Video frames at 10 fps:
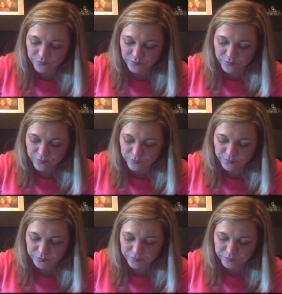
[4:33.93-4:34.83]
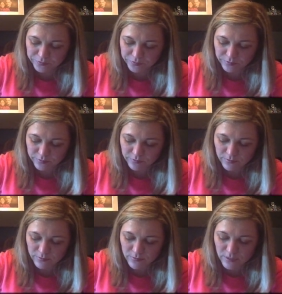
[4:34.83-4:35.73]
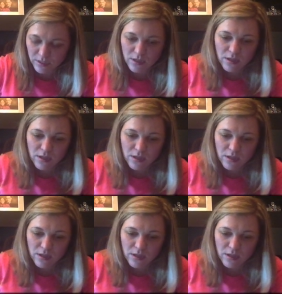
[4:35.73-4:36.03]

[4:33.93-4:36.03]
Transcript: Nothing is said.